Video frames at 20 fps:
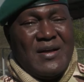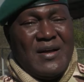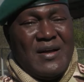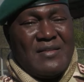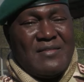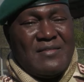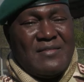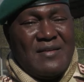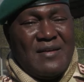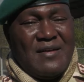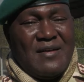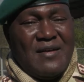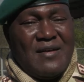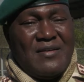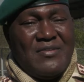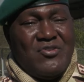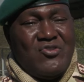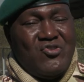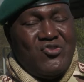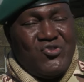at
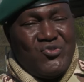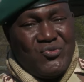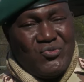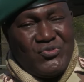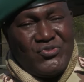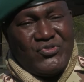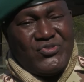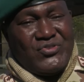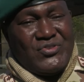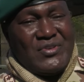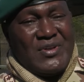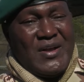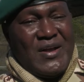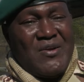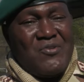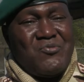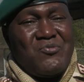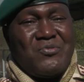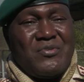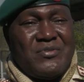uh, issues
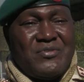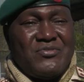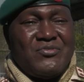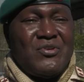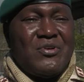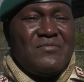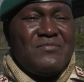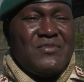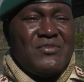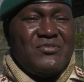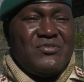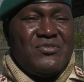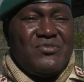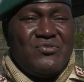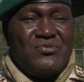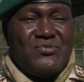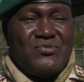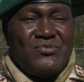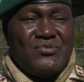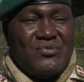how do we resolve these
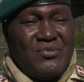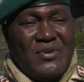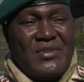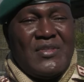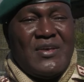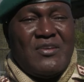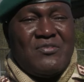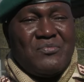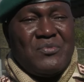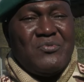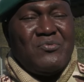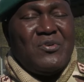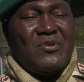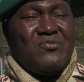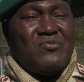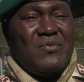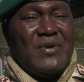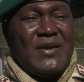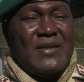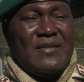issues so it has been
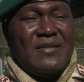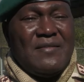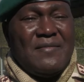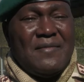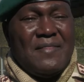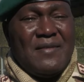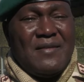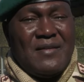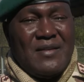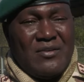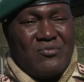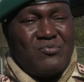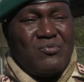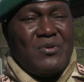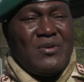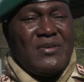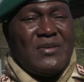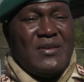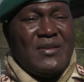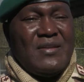worthwhile the
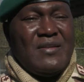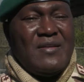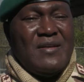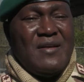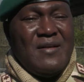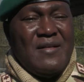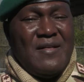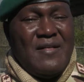networking